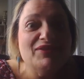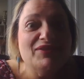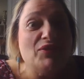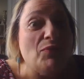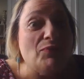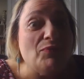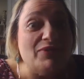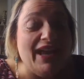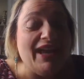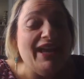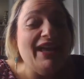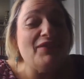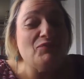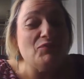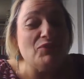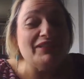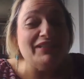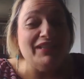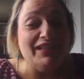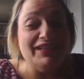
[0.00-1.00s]
I had
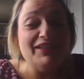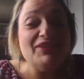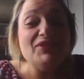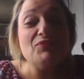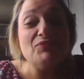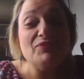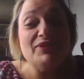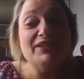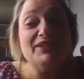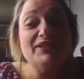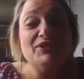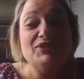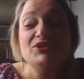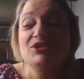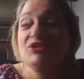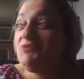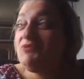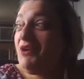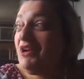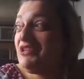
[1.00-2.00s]
one client three years. She
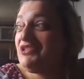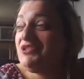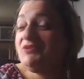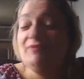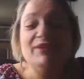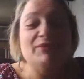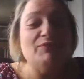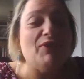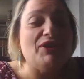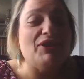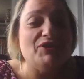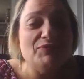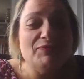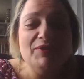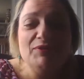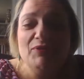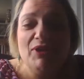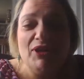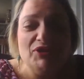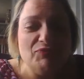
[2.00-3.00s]
watched me, watched me,
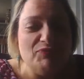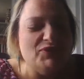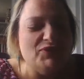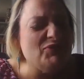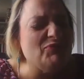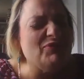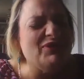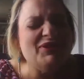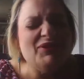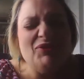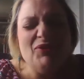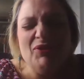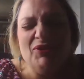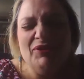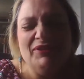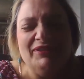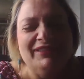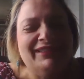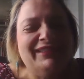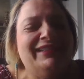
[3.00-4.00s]
watched me. She wouldn't
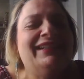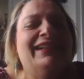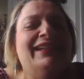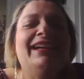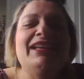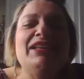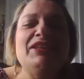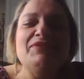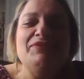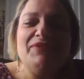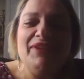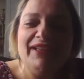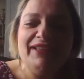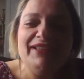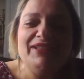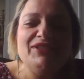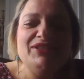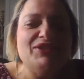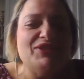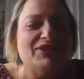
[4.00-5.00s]
call, and then finally
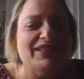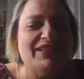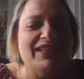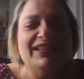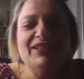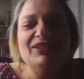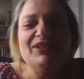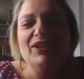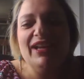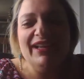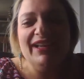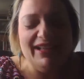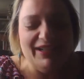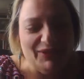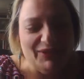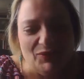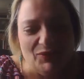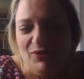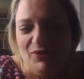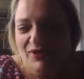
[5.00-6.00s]
she's like, you know, I gotta
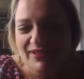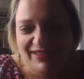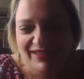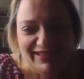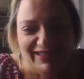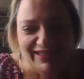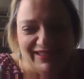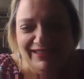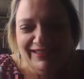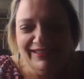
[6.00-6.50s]
call this lady.